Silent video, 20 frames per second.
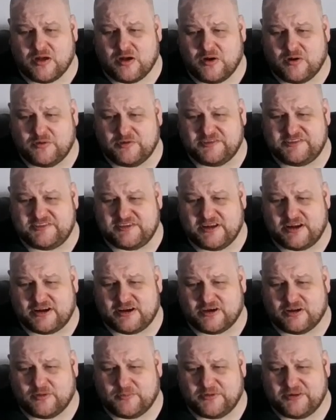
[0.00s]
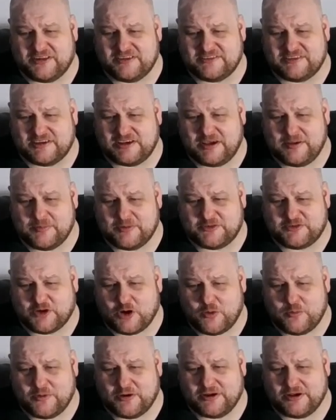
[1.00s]
Oh, it's not cut open. It's a
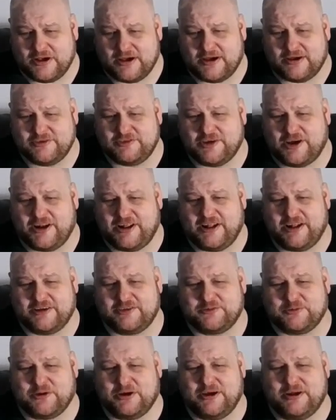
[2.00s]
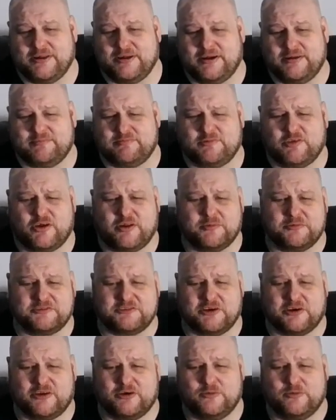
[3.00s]
hematoma. Yeah, John Annex, right. I thought it was cut